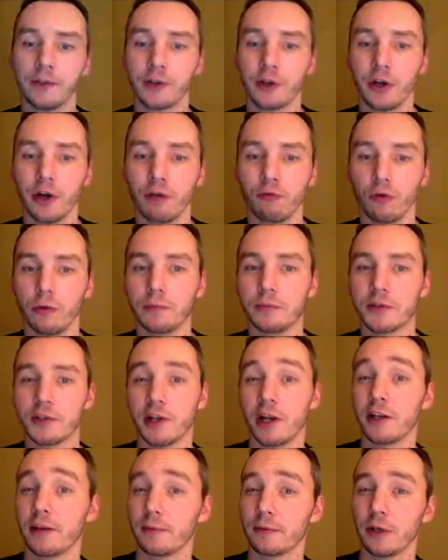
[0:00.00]
on our room
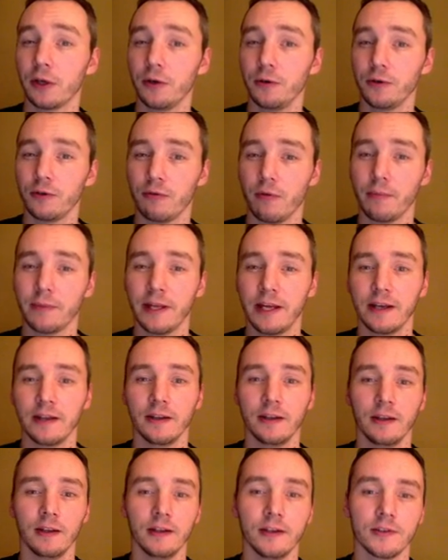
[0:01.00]
startup code. Do you remember that?
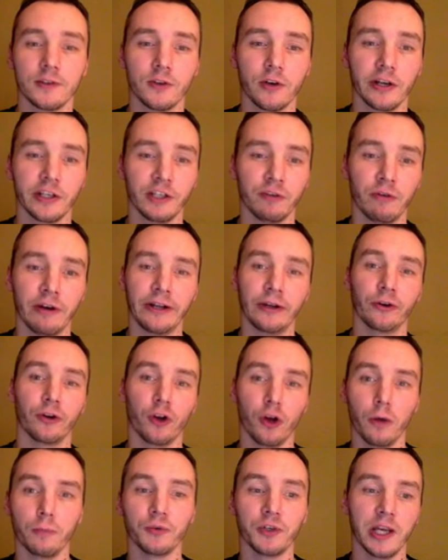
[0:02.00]
It's not actually running on an
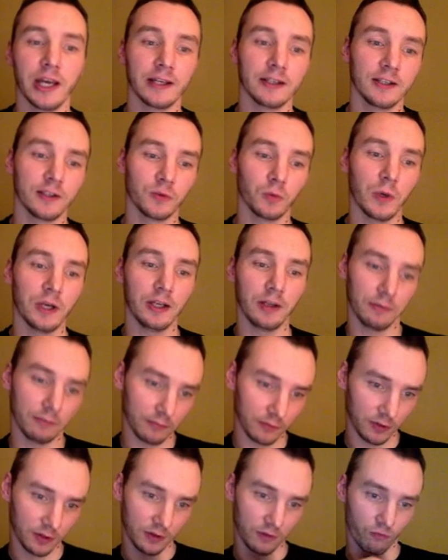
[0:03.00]
object. It's when
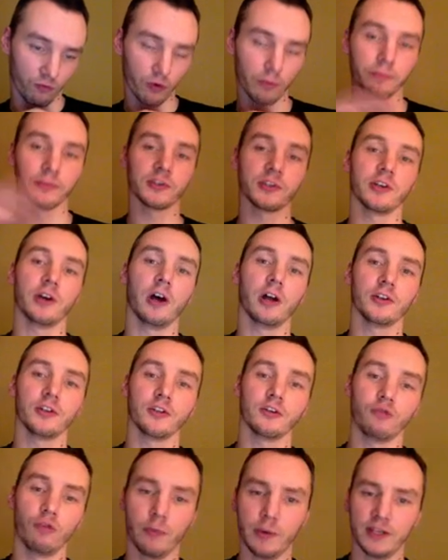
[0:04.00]
the room starts, the
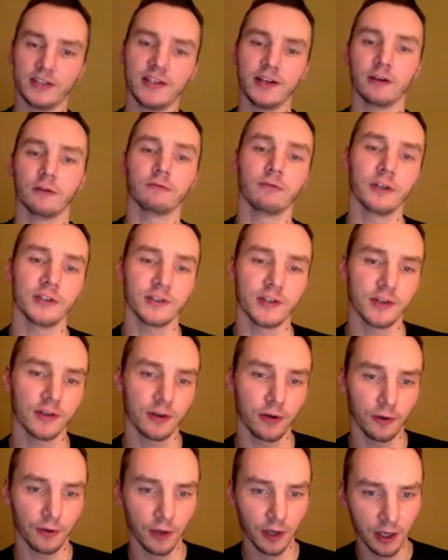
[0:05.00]
room itself runs this
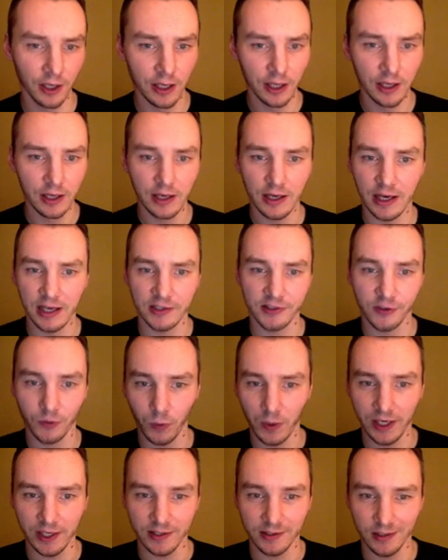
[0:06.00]
code. And so
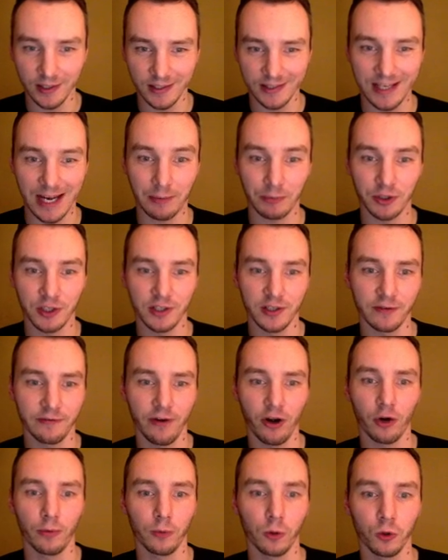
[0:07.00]
when it establishes a
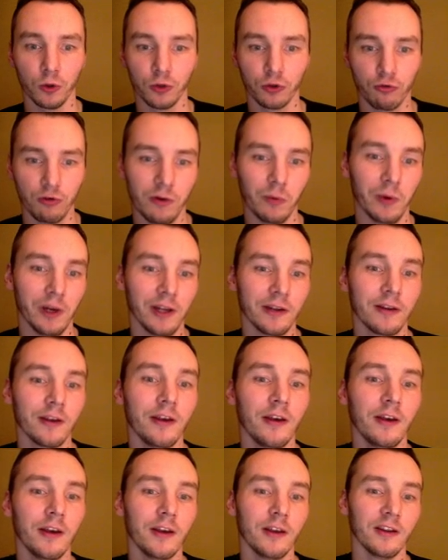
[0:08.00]
variable called screen width,
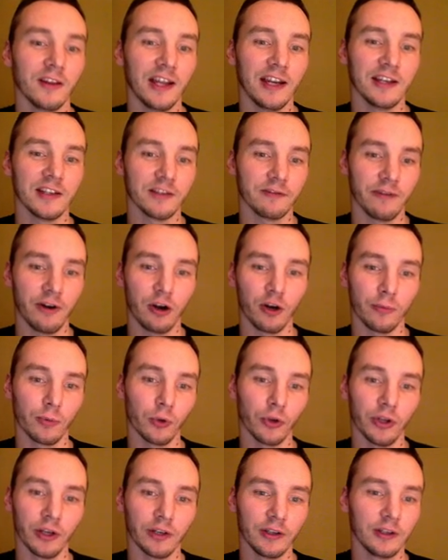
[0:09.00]
that is a variable
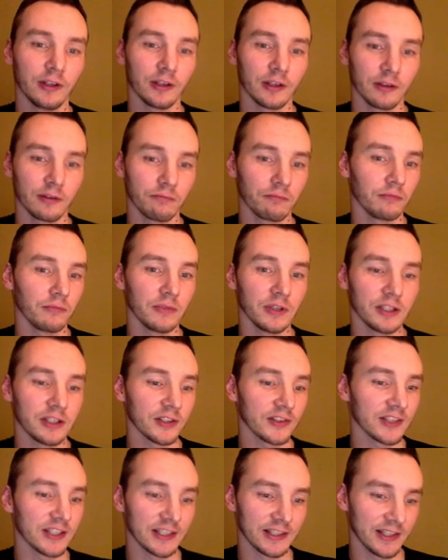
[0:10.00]
that
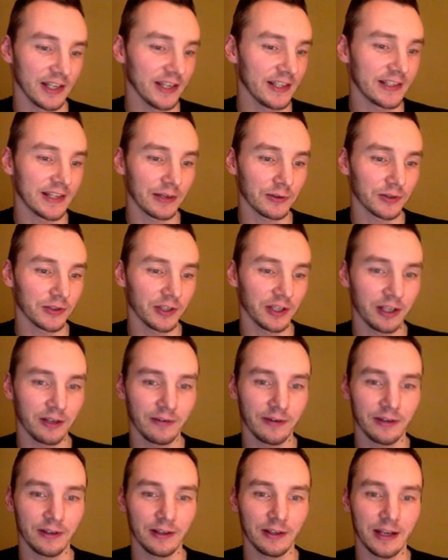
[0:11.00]
doesn't exist outside of
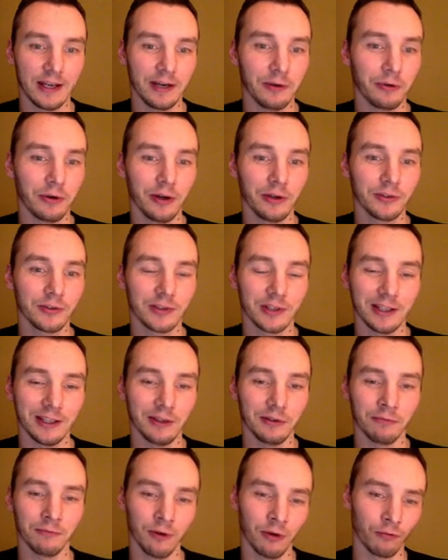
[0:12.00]
it anywhere else. Like
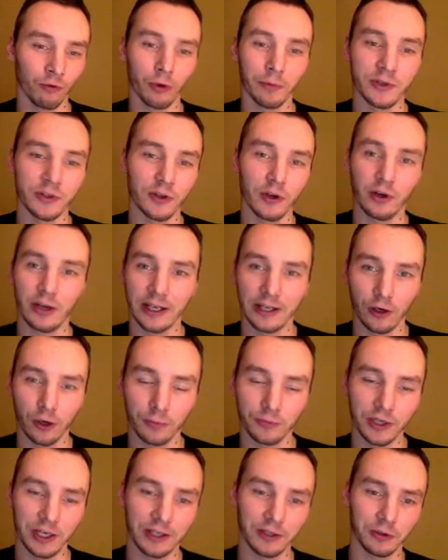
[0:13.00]
a room is not like an
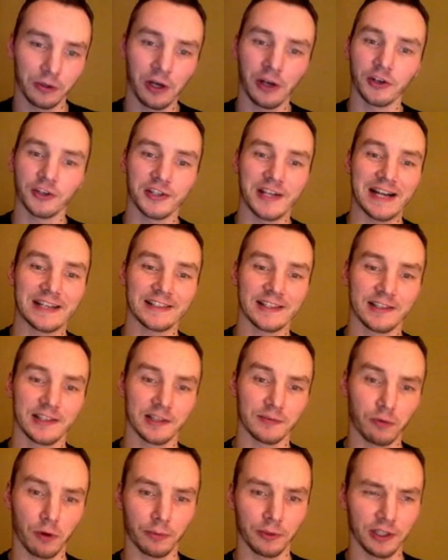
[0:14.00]
object; you can't just access its
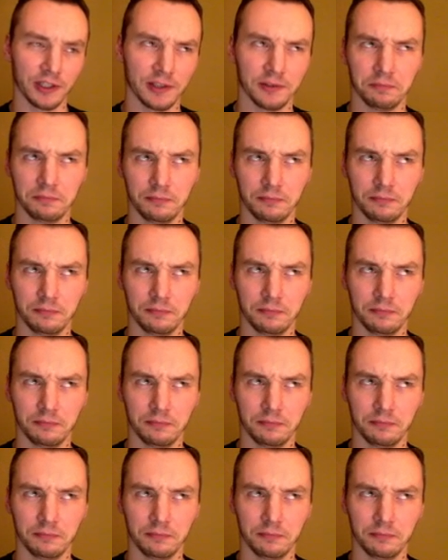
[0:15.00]
properties.